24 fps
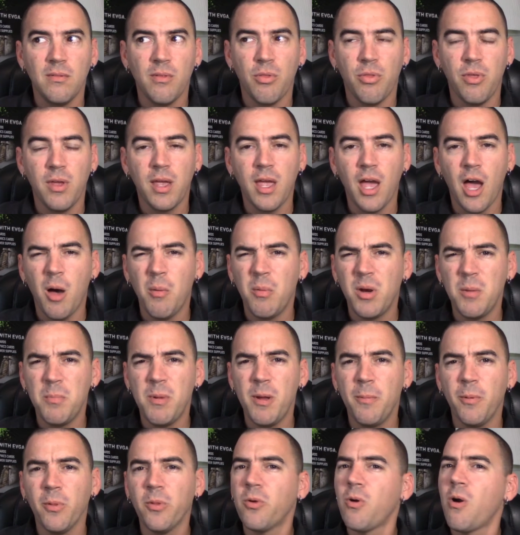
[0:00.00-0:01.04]
think of how many
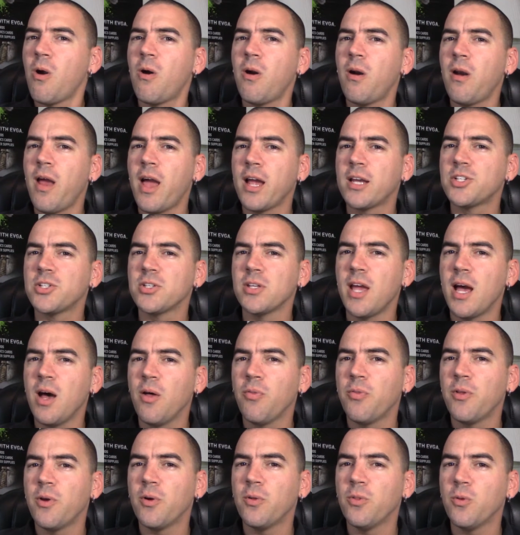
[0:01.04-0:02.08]
people there are actually
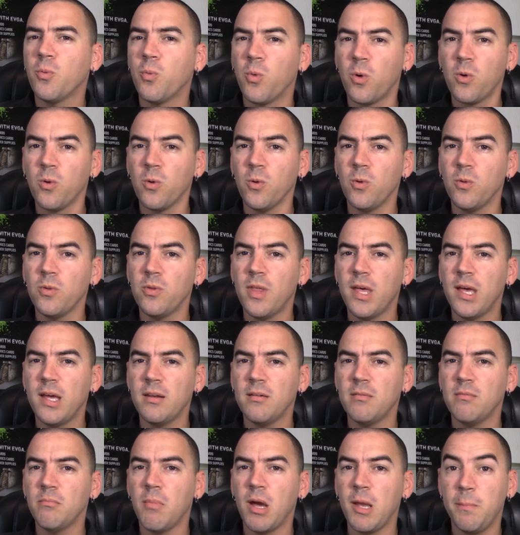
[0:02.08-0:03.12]
out there in the world
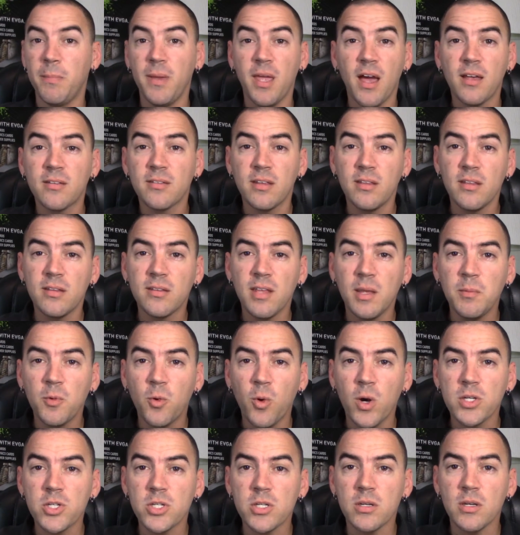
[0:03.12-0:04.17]
that might be asking the same
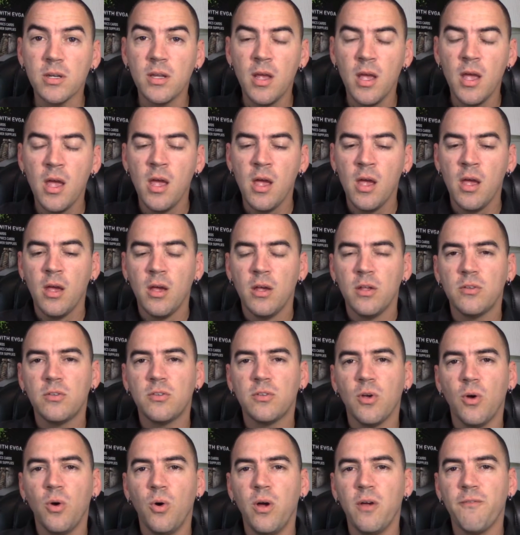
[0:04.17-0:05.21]
question.
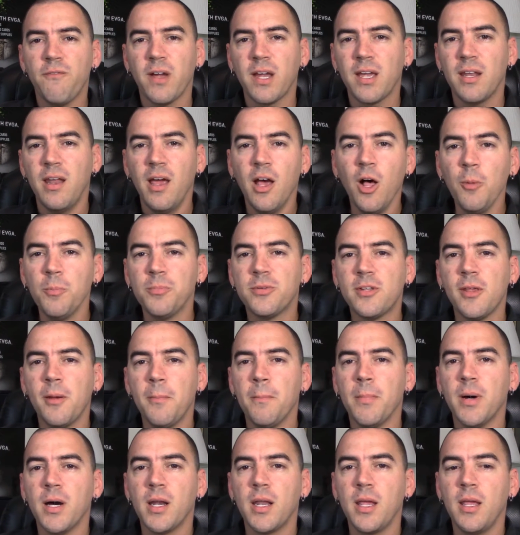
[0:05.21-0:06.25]
So if I can help
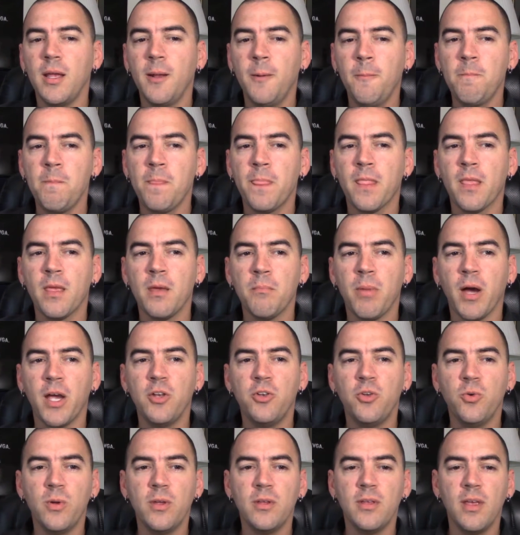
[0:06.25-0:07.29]
somebody by
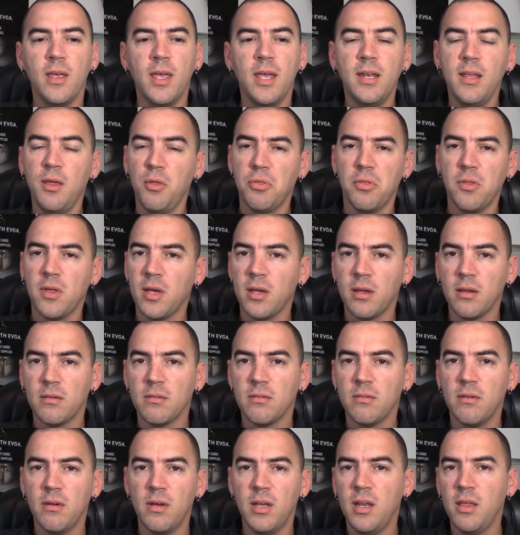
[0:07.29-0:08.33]
doing anything,
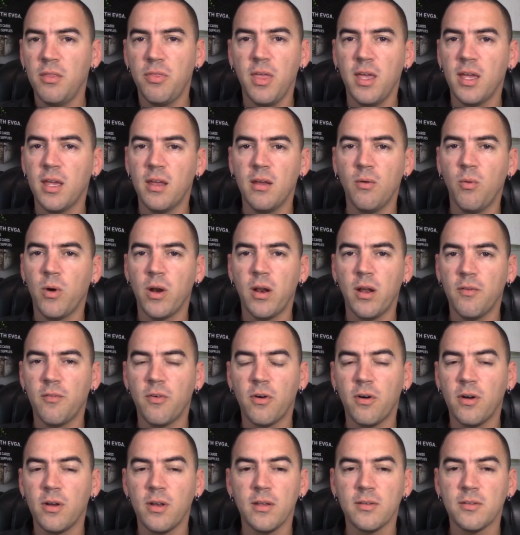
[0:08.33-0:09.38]

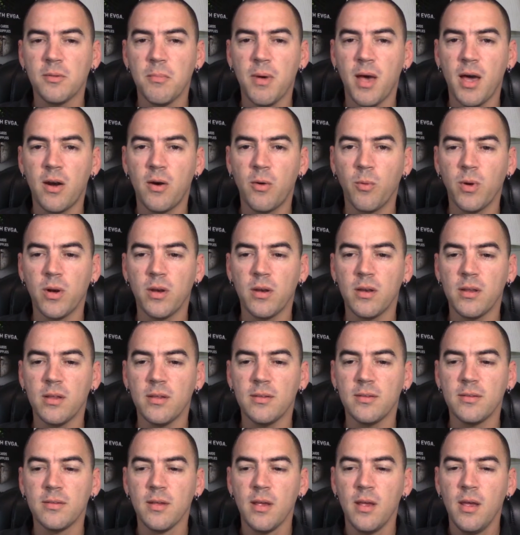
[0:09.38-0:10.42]
whatever, it doesn't matter what it
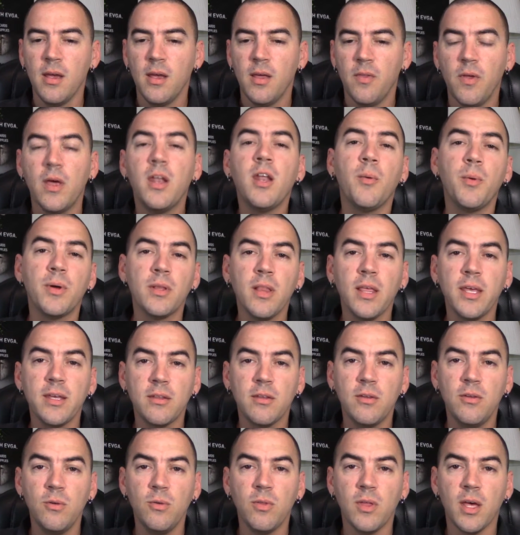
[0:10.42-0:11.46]
is, then I would like
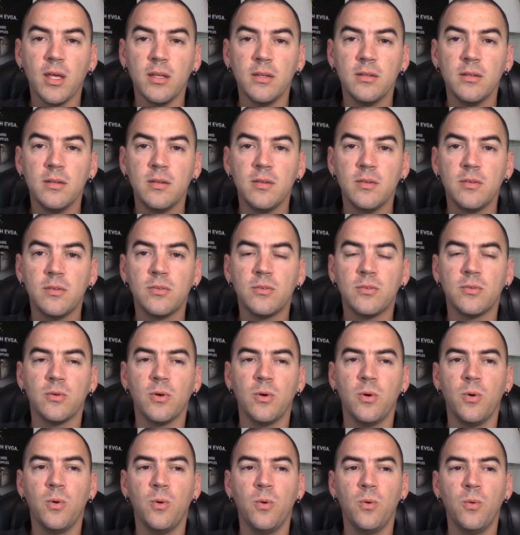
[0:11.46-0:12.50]
to do that.
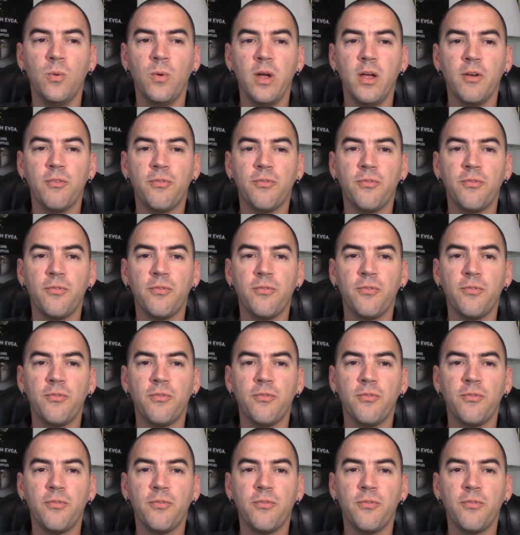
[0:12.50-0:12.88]
So